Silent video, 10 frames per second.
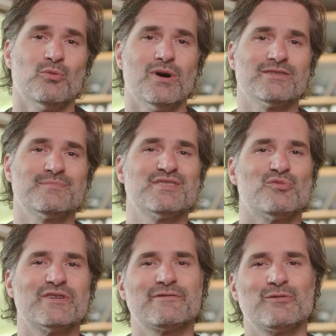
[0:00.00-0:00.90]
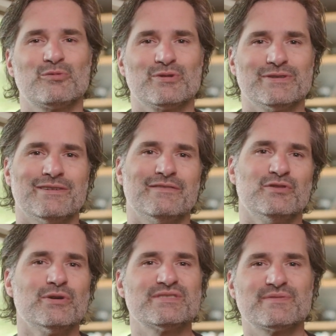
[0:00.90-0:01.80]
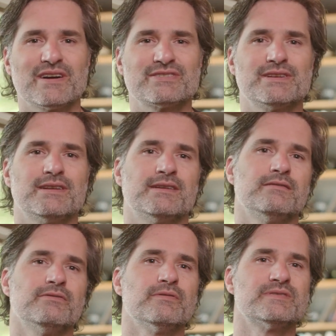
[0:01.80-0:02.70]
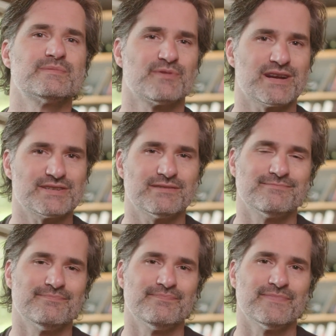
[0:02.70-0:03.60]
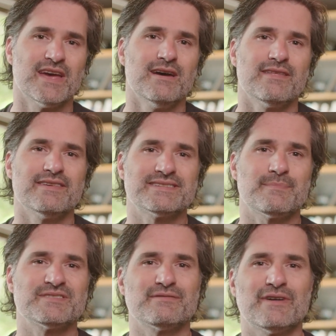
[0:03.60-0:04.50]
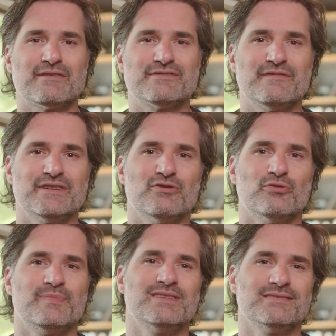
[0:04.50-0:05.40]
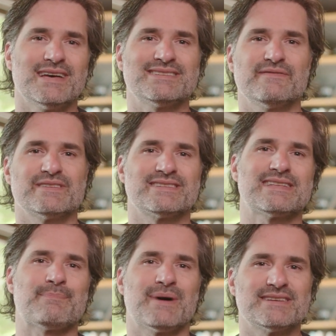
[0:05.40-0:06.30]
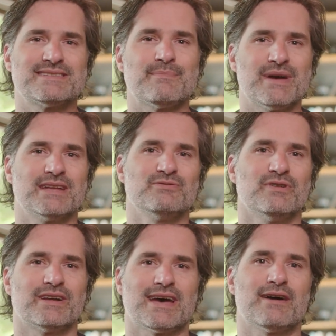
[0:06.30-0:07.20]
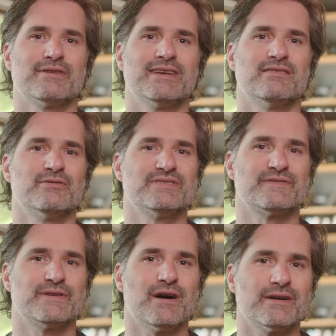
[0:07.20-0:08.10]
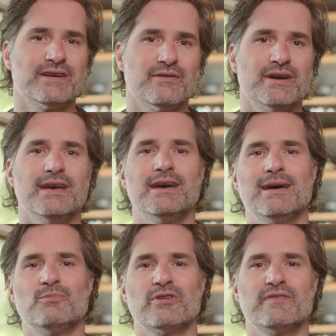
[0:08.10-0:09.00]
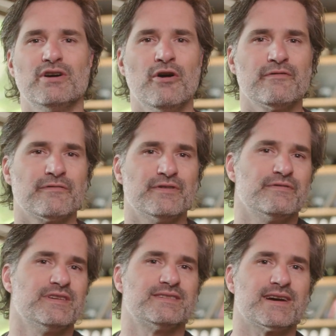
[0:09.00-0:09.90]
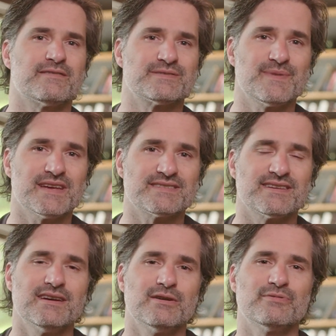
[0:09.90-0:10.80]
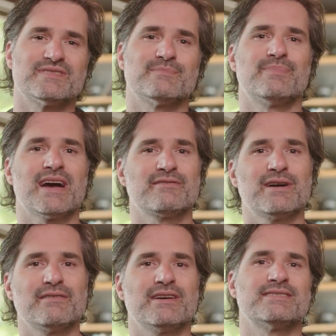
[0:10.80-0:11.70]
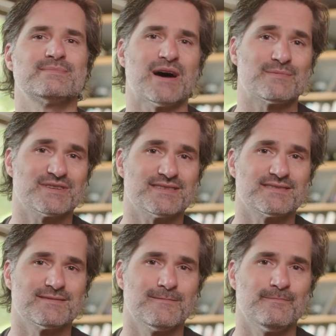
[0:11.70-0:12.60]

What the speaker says: Welcome to the wonderful world of noise reduction and noise suppression. This episode of How To Video will be less of a step-by-step manual on how to get noise-free audio and more of an overview of the entire space, with some background and some options.